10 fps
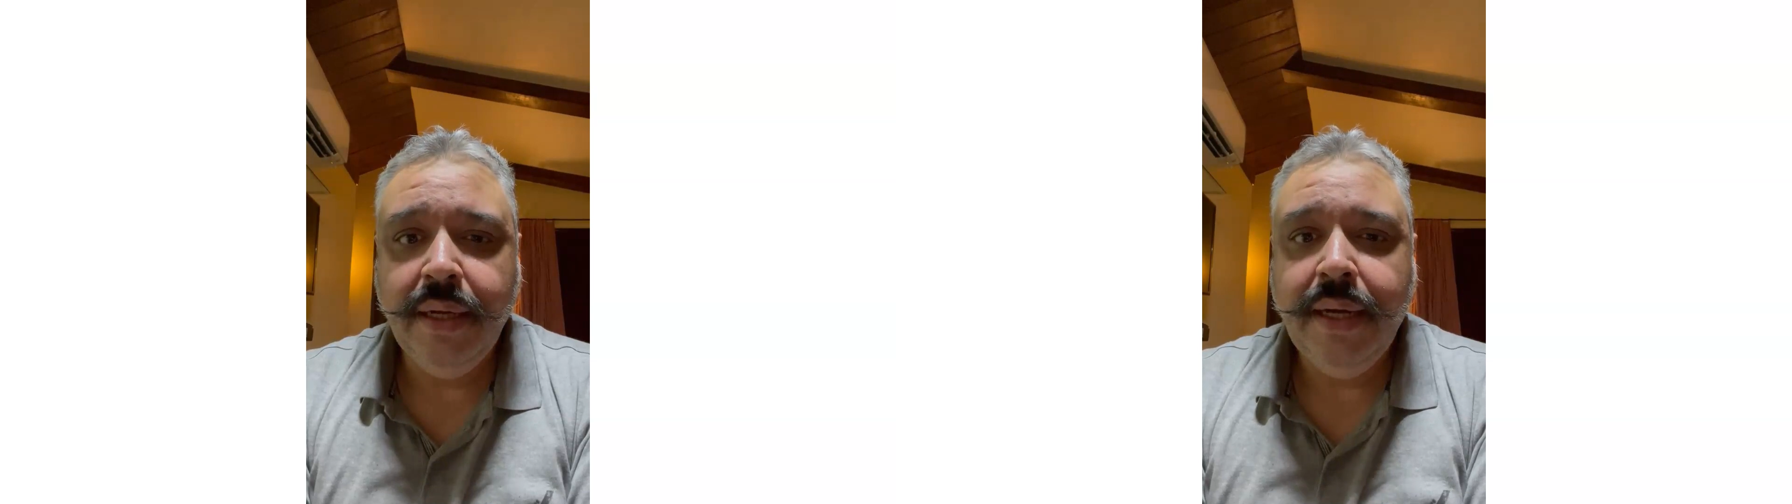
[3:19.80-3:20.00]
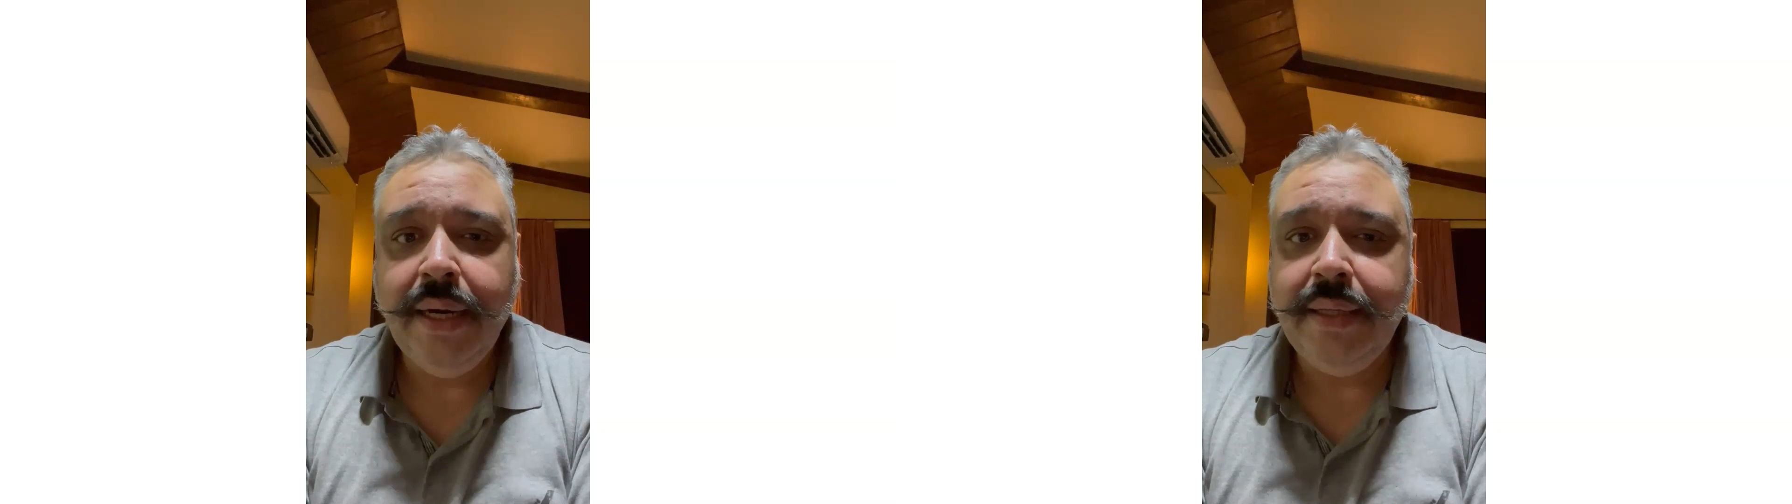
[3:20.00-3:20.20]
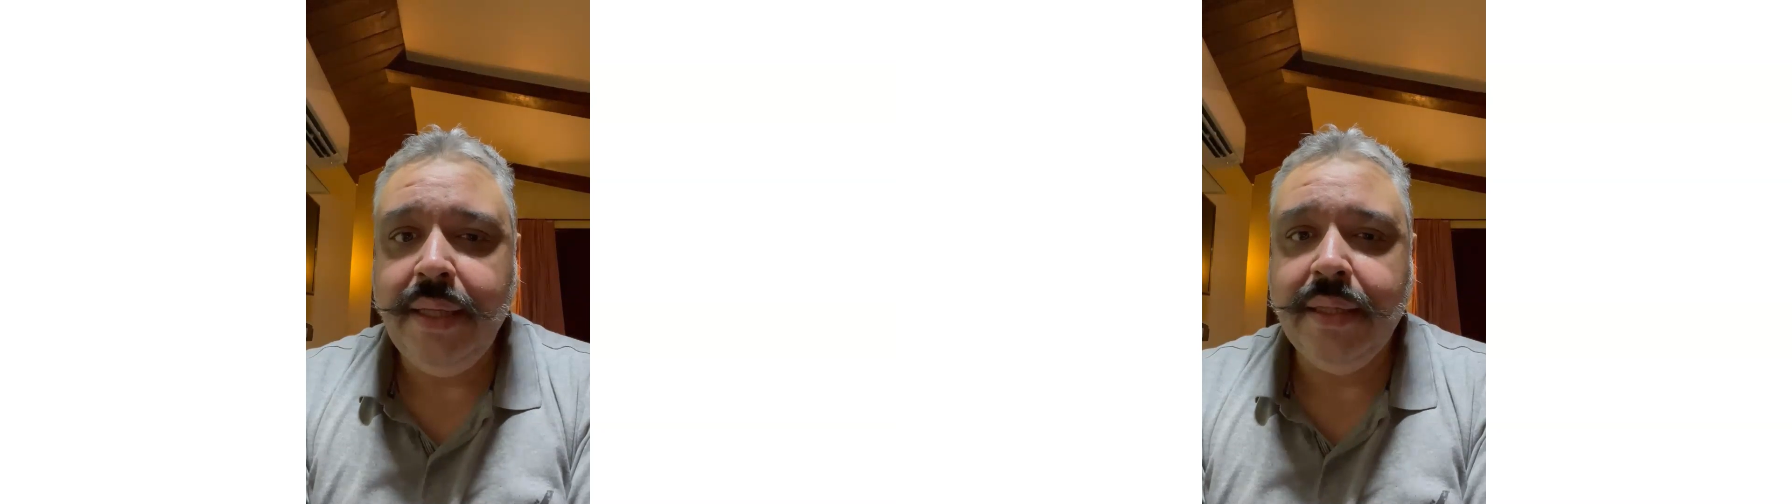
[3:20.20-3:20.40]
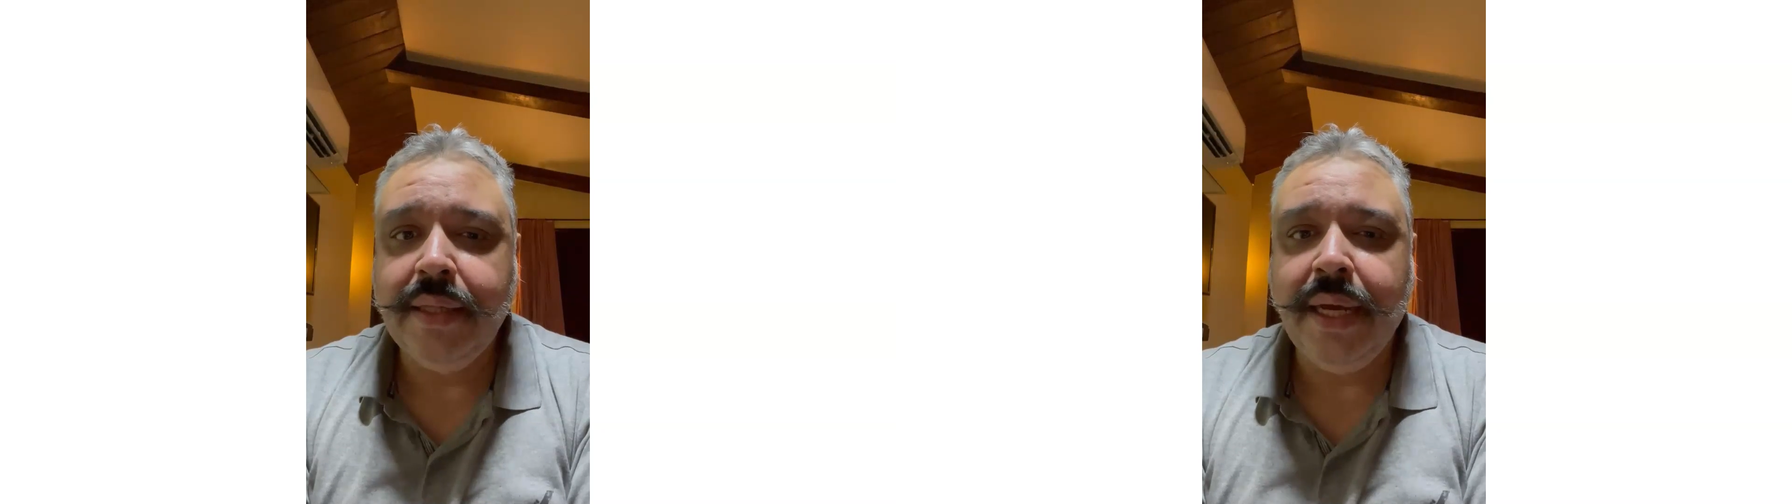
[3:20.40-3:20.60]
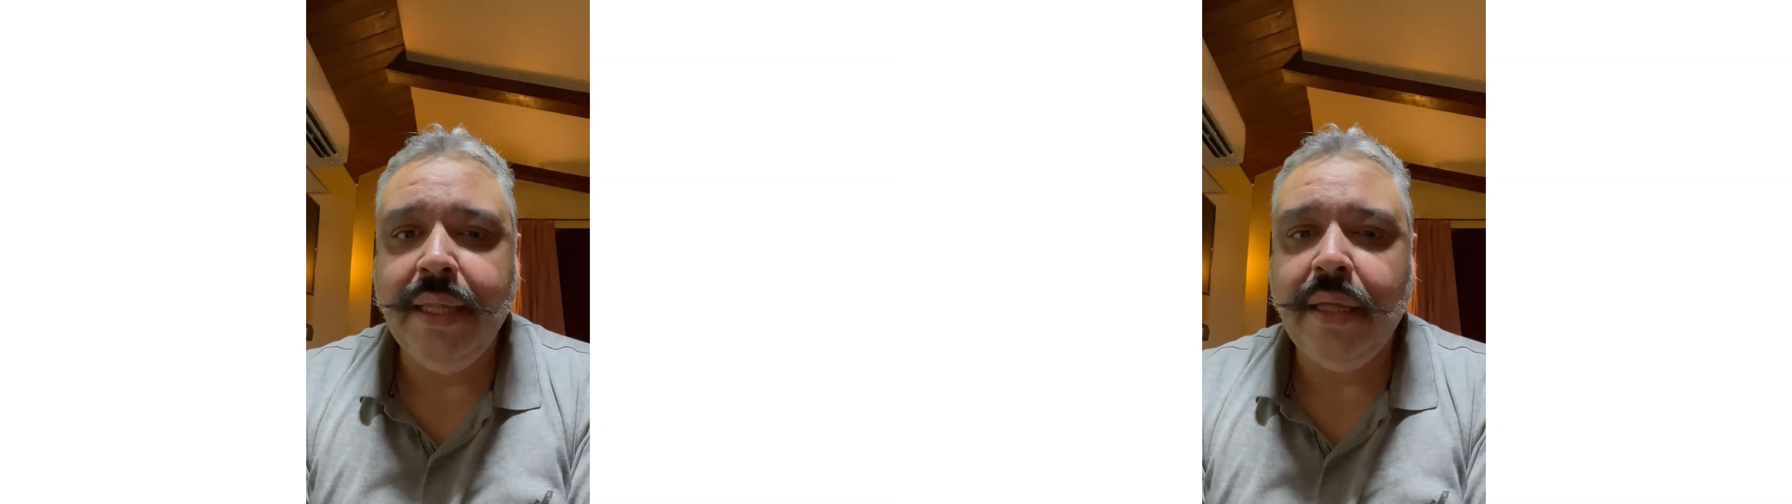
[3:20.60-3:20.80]
And these
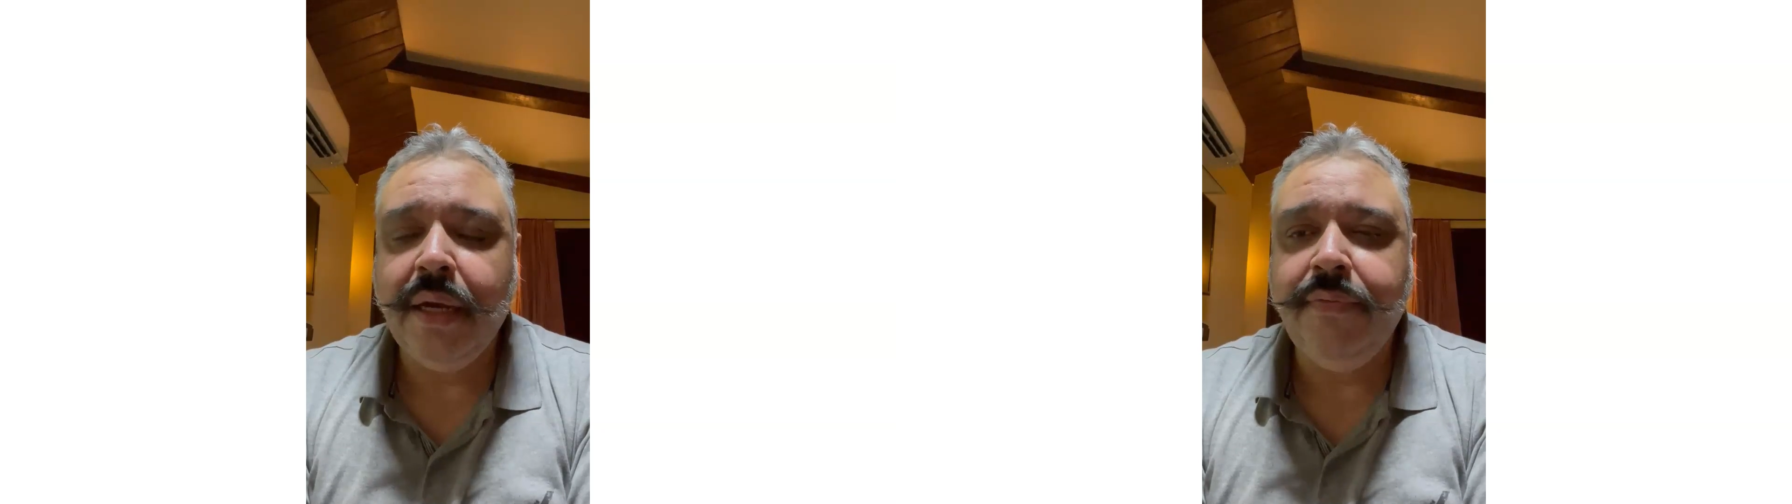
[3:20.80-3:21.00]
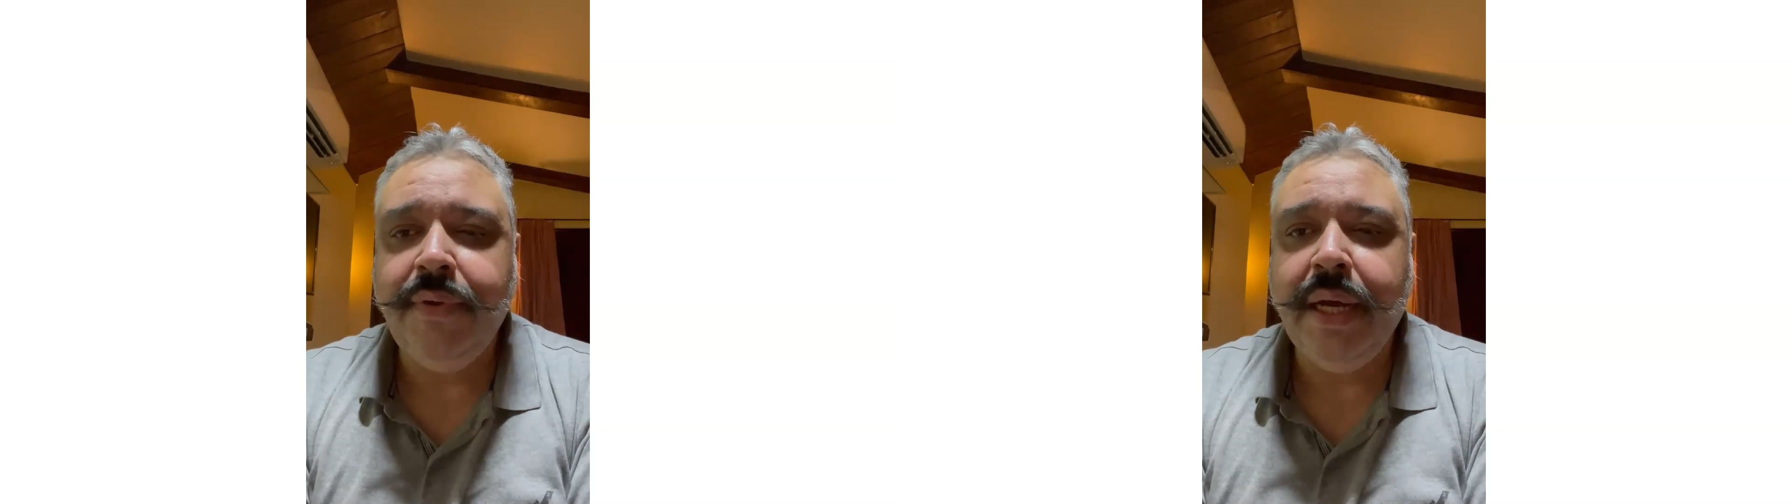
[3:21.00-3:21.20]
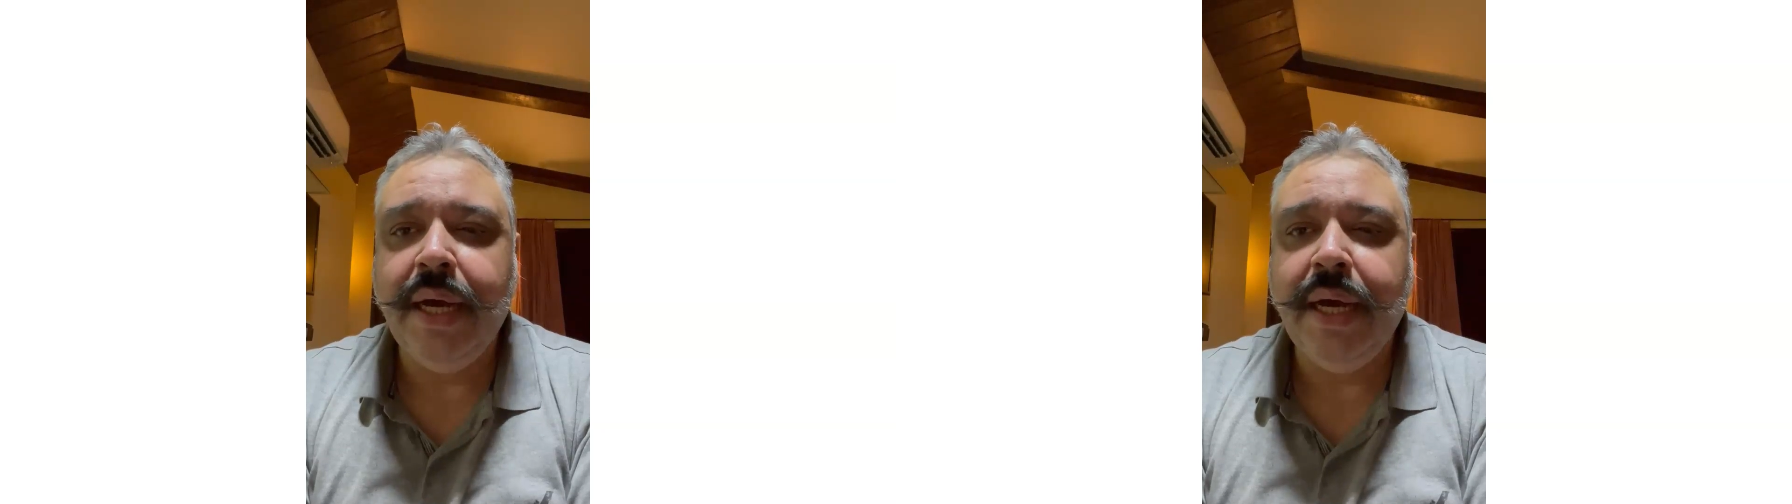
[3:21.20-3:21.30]
guys are often